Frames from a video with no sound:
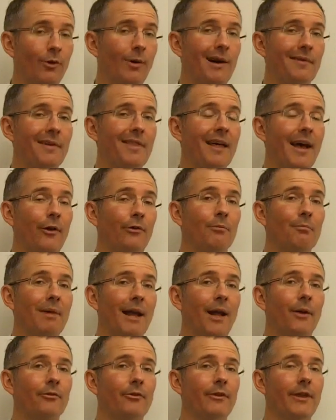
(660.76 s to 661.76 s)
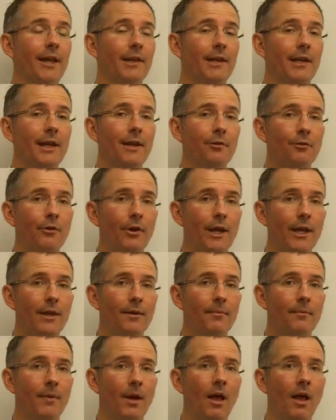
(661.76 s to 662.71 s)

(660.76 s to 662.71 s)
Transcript: still have £1,000 at the end of year 3.